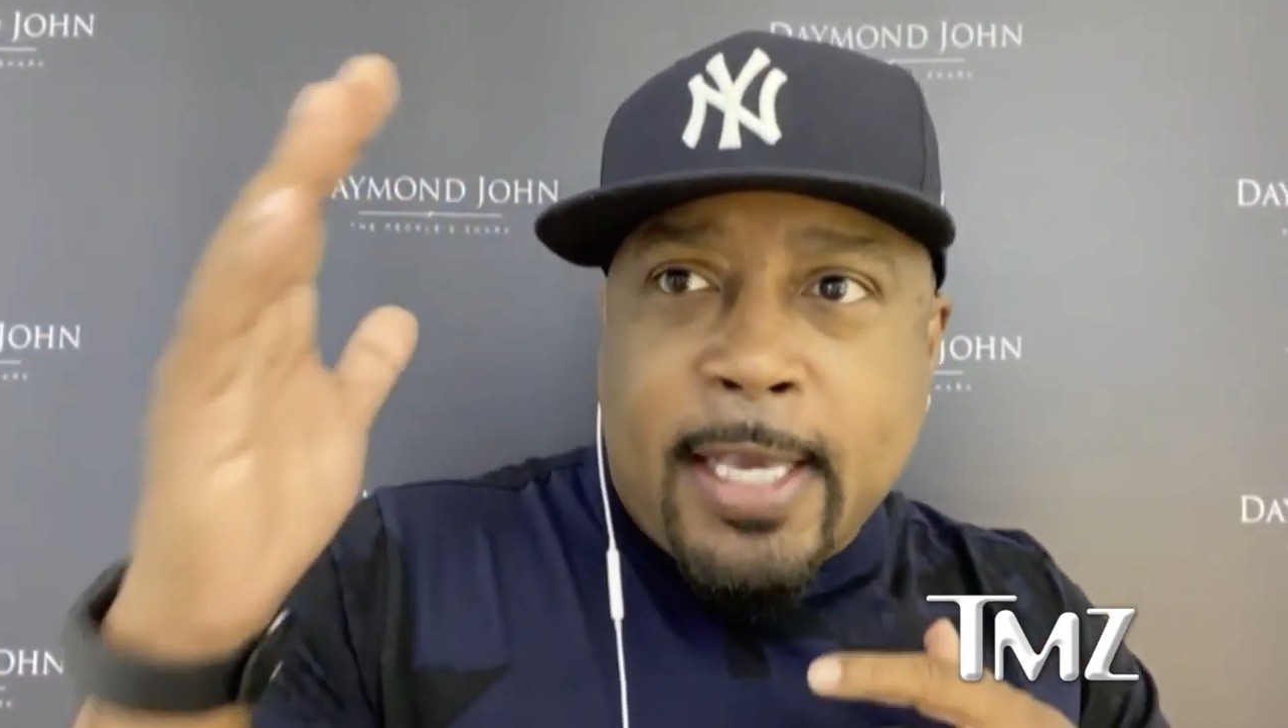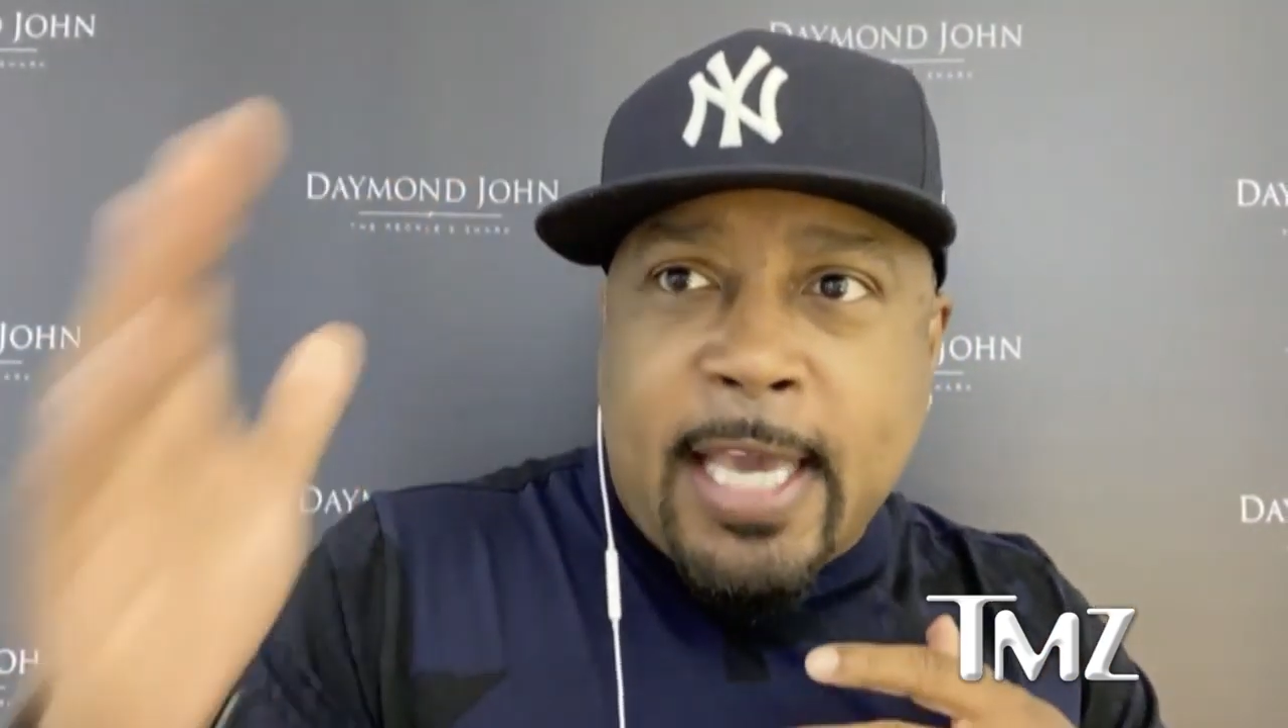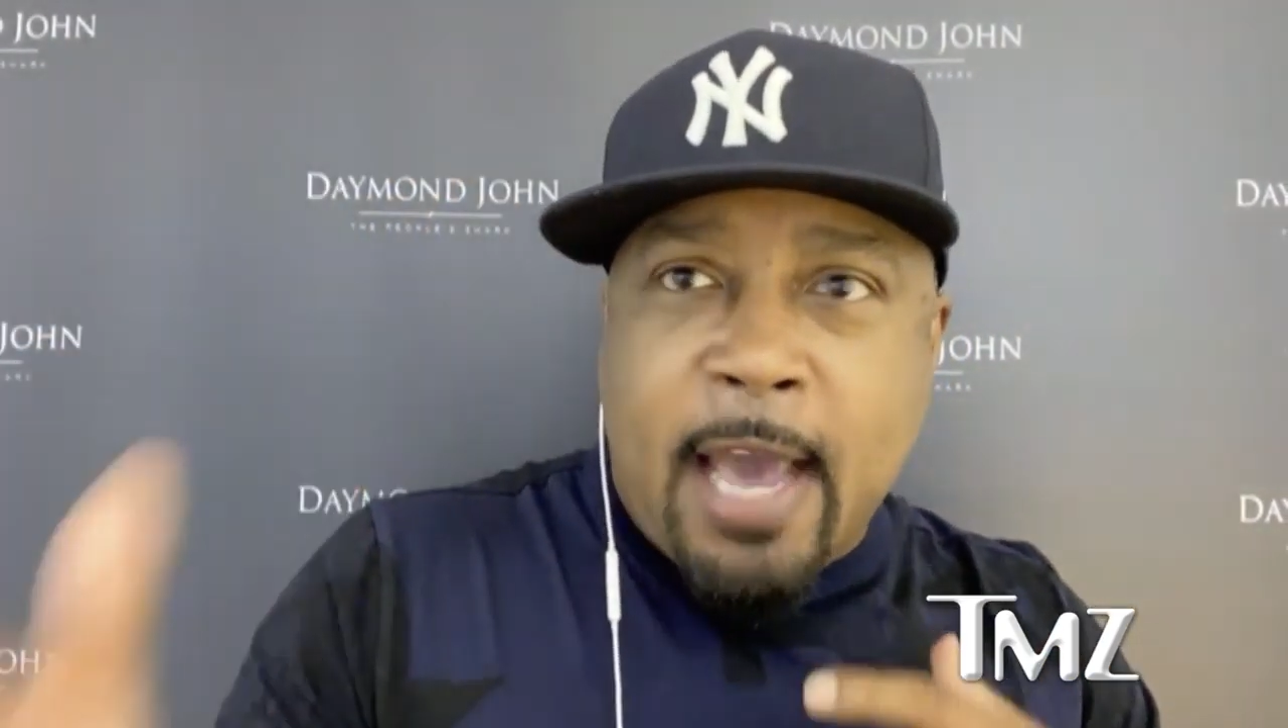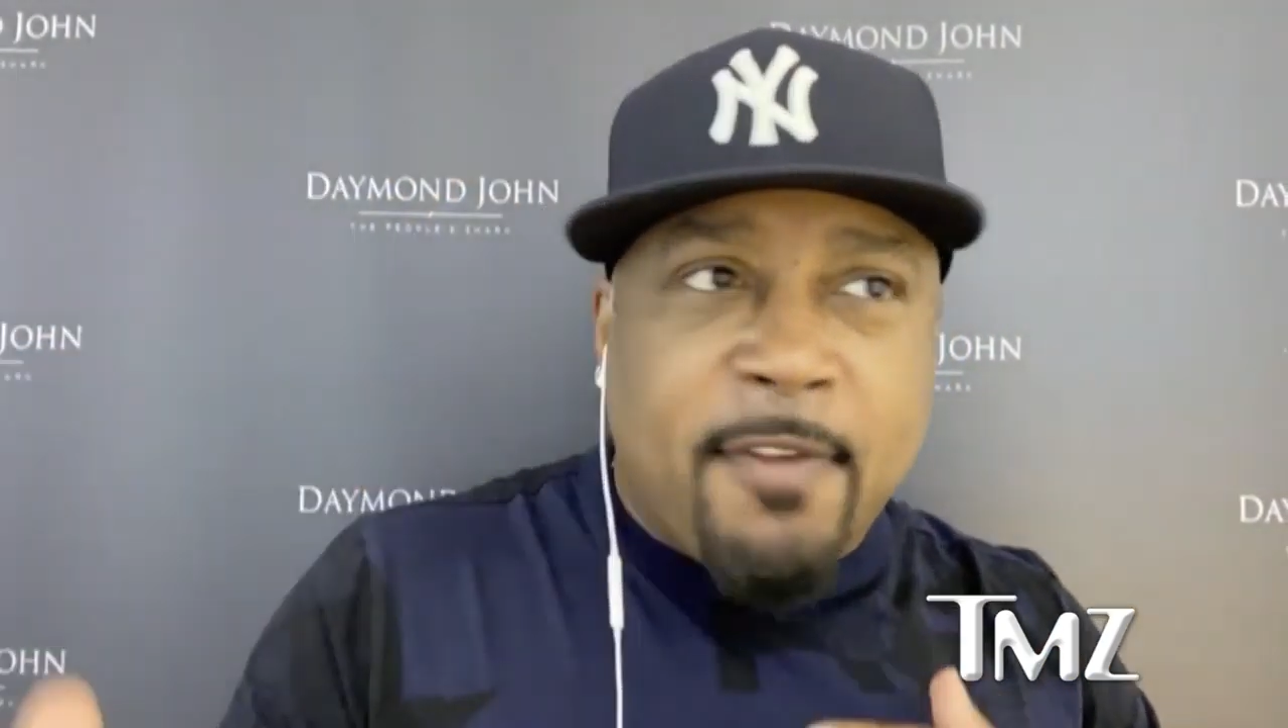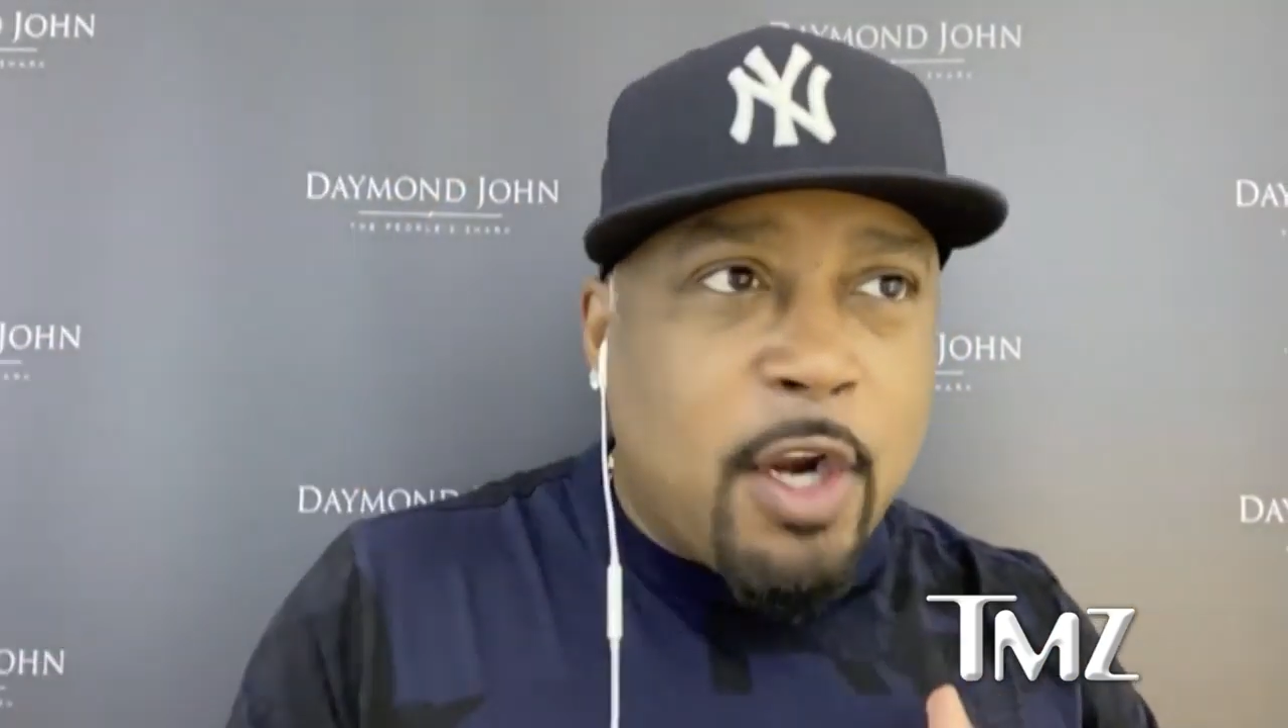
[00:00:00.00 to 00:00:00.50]

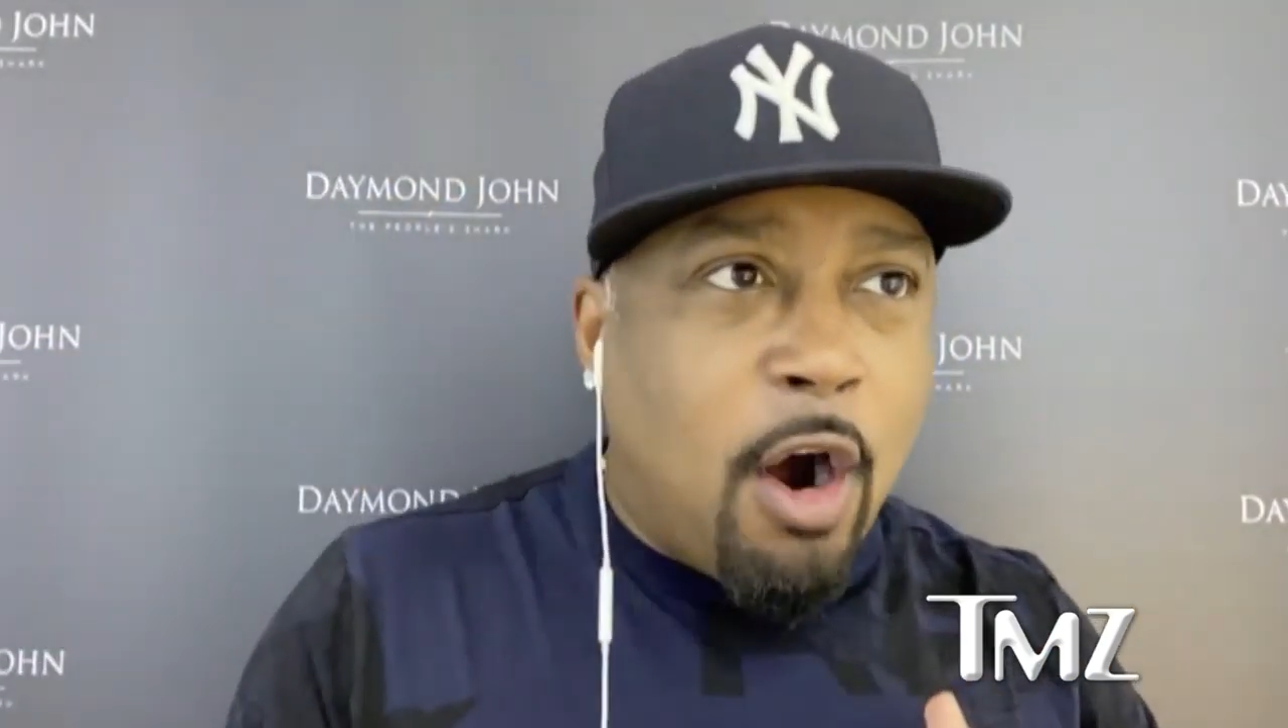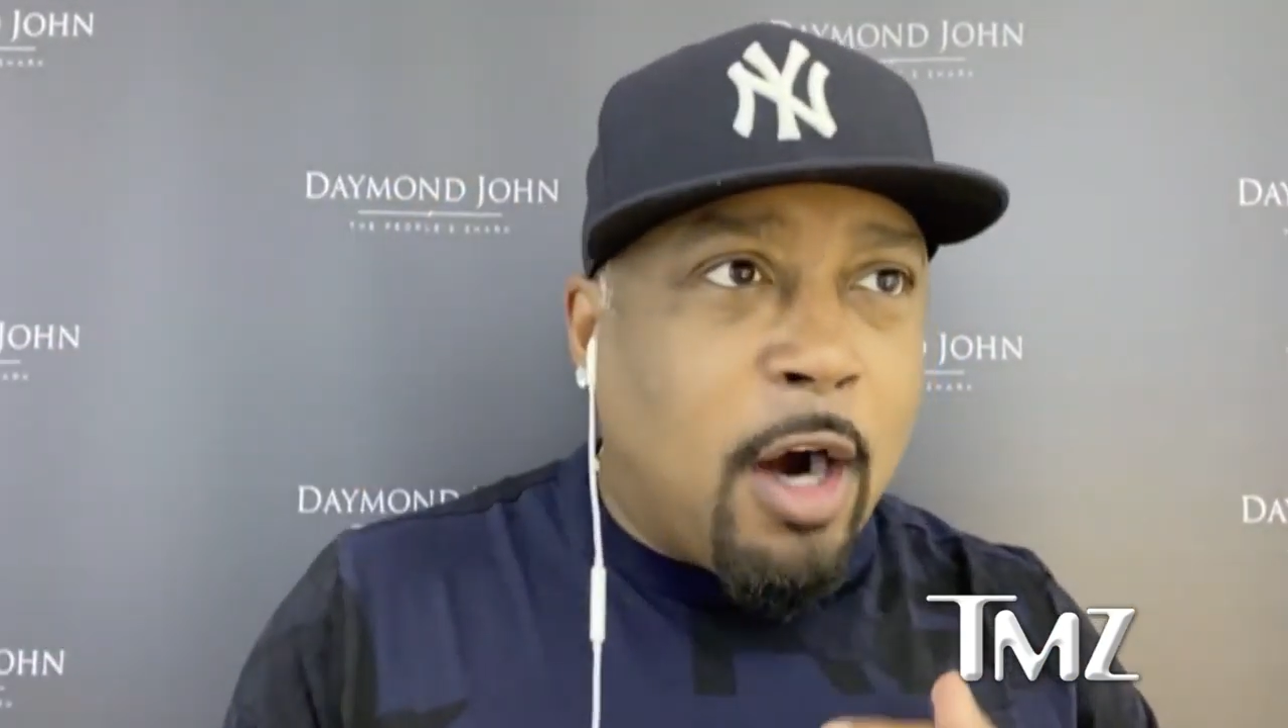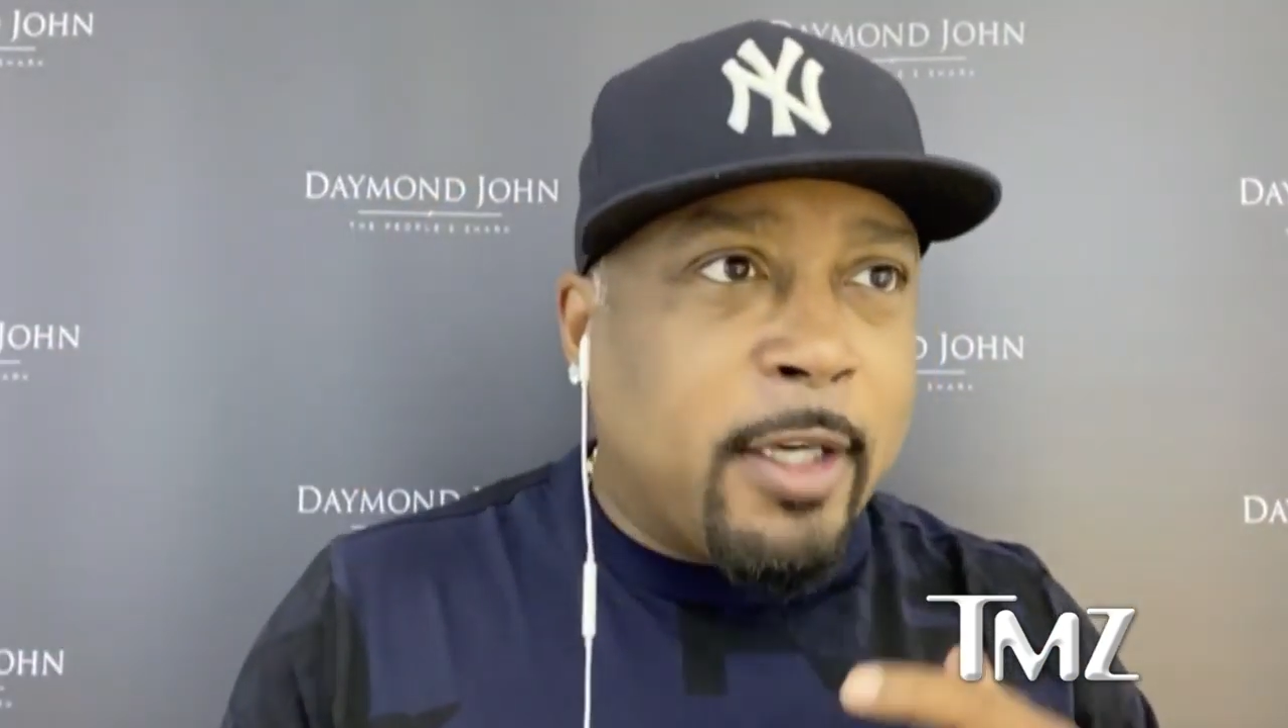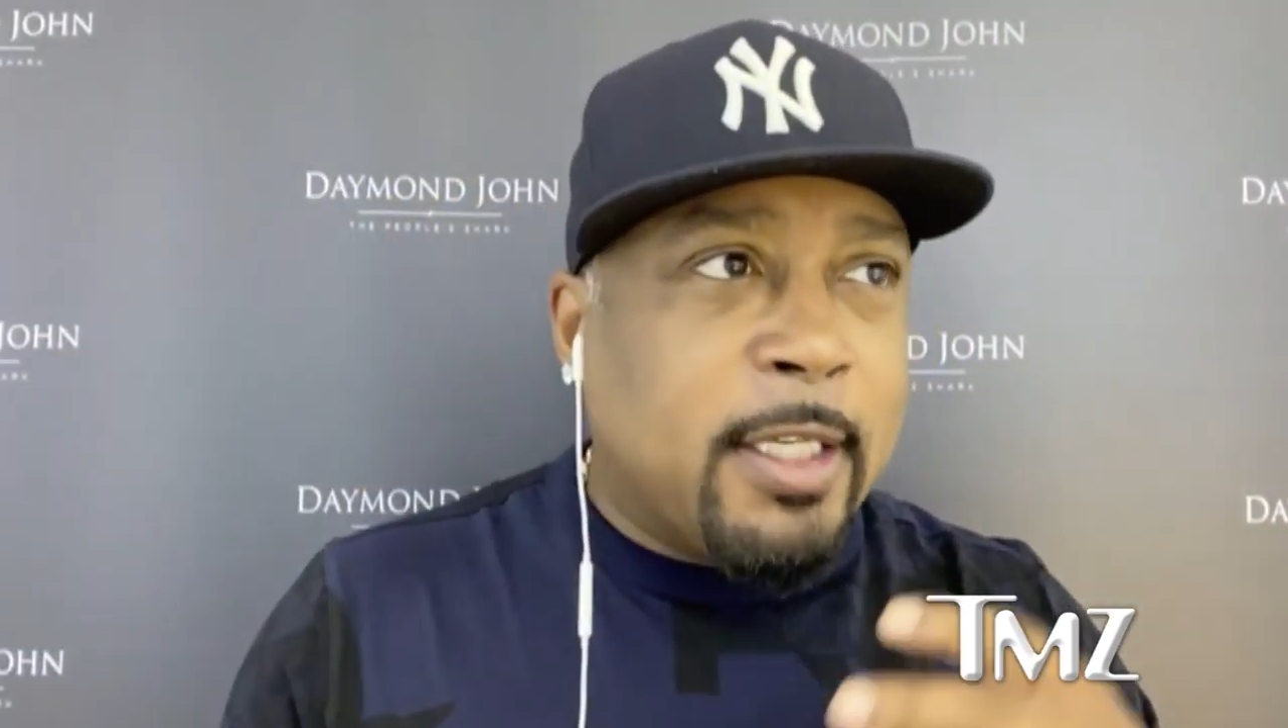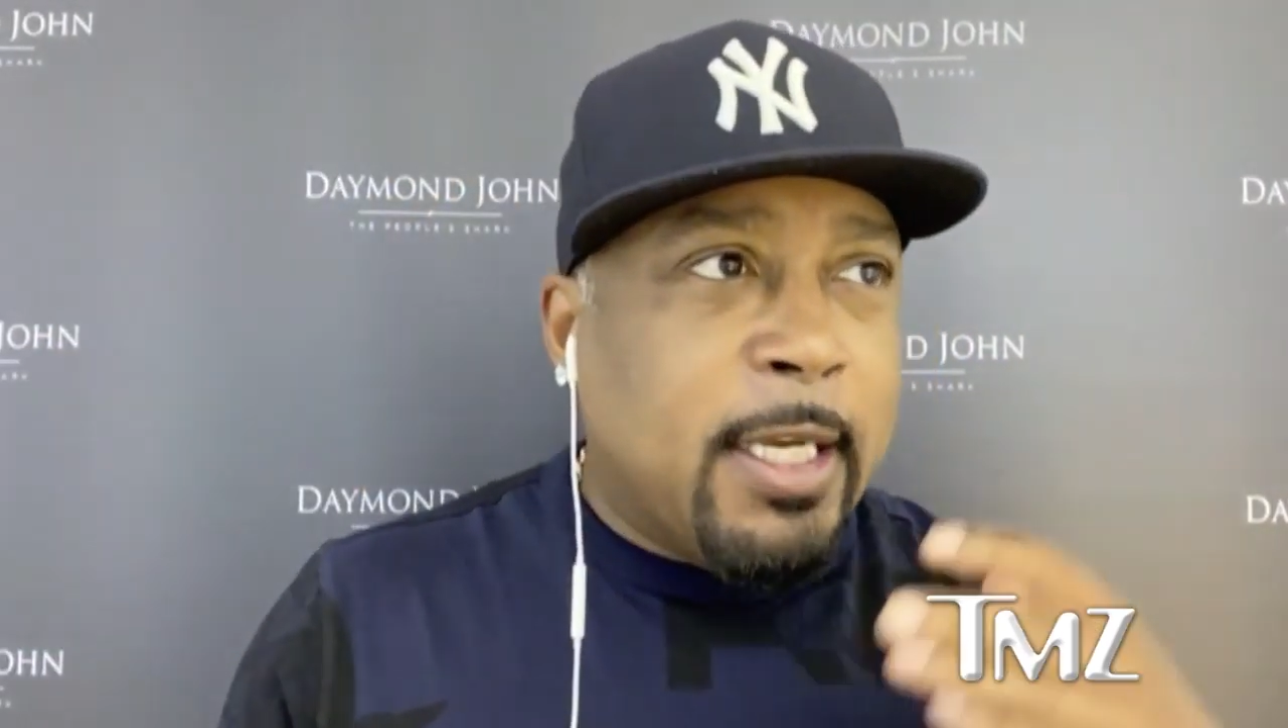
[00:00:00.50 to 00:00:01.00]
Kevin
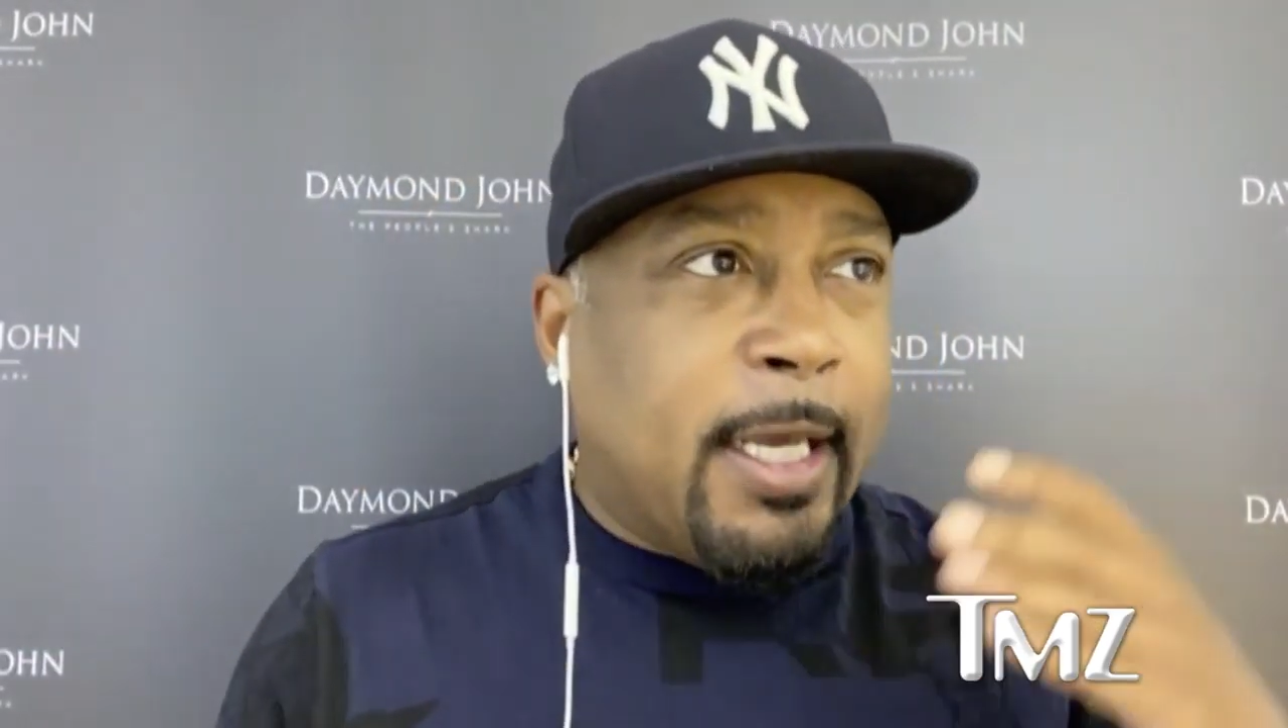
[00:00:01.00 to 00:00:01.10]
Hart